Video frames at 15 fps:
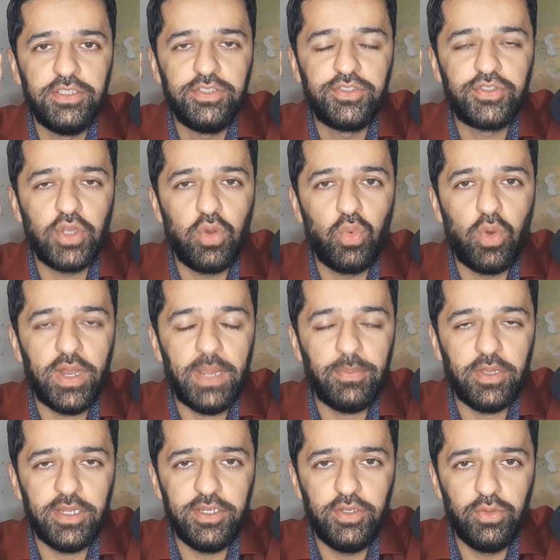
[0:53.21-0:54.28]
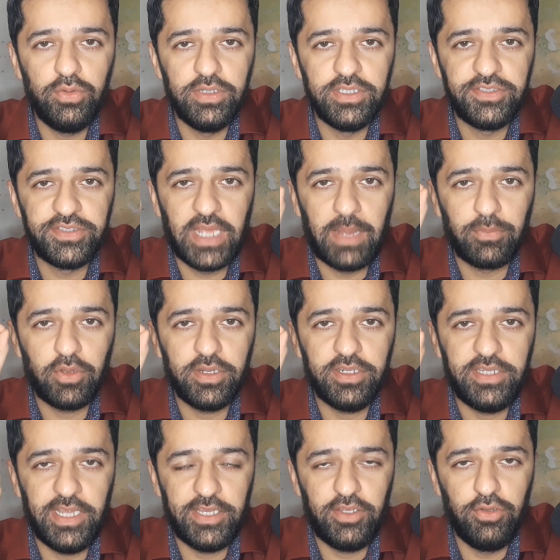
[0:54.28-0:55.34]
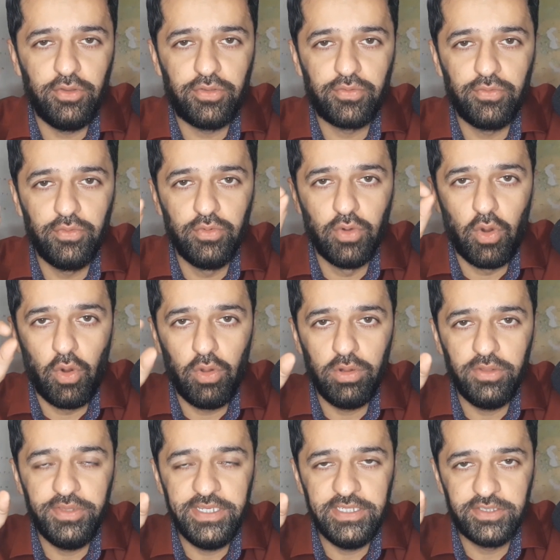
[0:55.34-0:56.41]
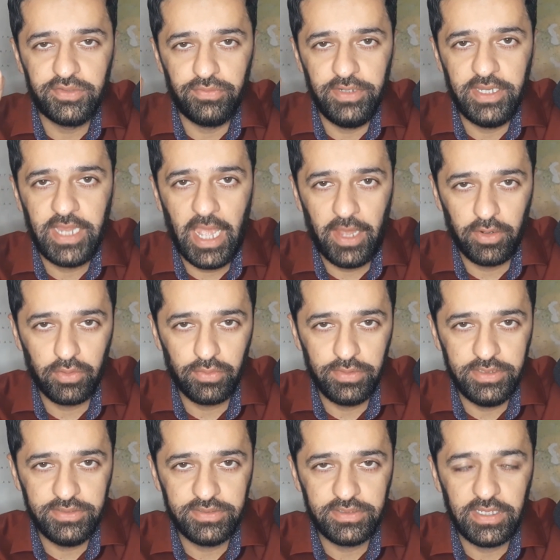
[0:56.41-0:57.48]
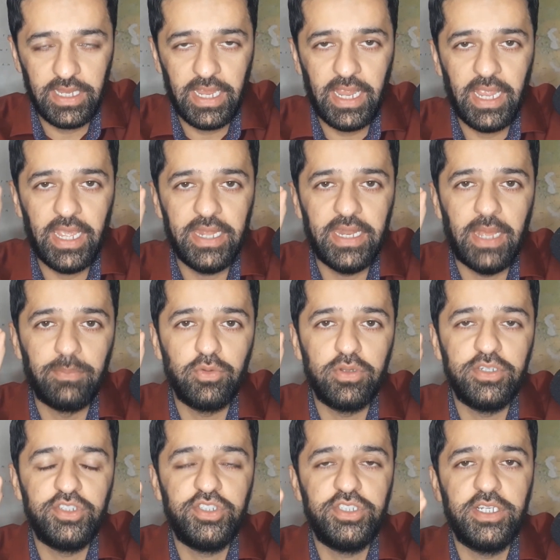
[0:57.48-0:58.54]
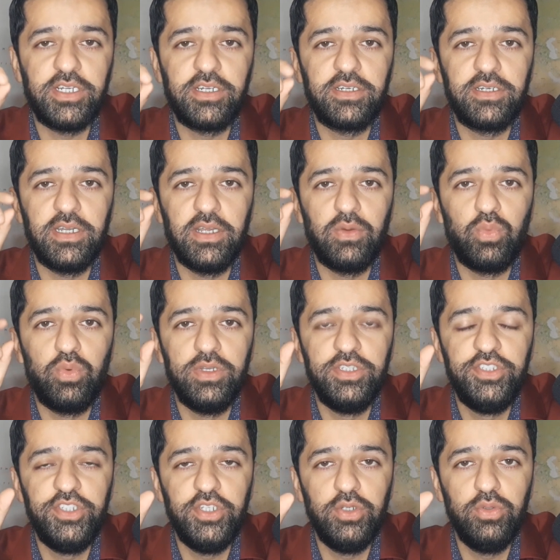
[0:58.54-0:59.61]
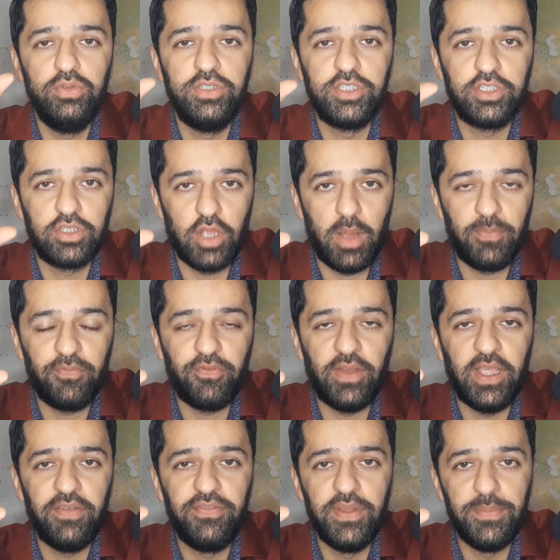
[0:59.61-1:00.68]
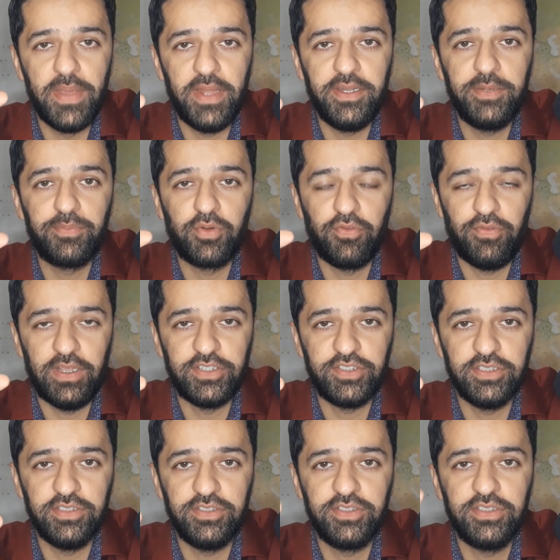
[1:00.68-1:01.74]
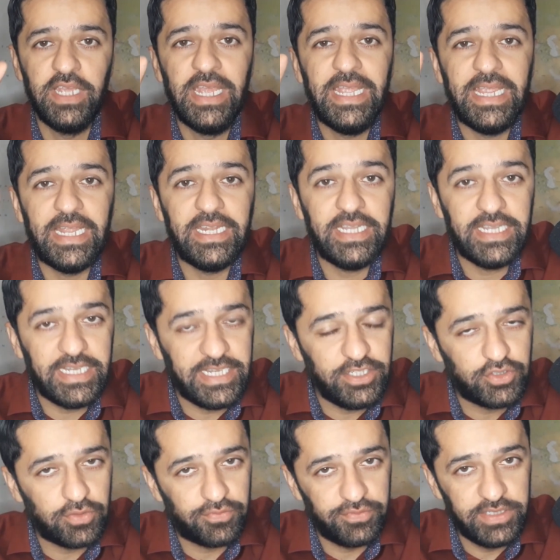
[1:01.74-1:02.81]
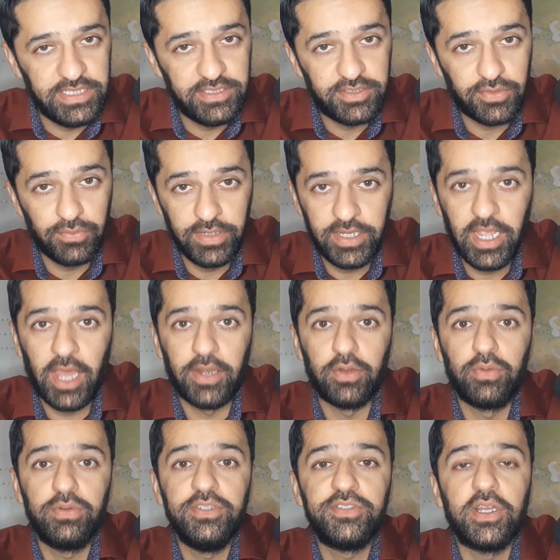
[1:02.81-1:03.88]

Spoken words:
So what I'm going to do is I'm going to take you through all these 3 categories, and I'm going to share with you the top 5 demanded professions in each of these 3 categories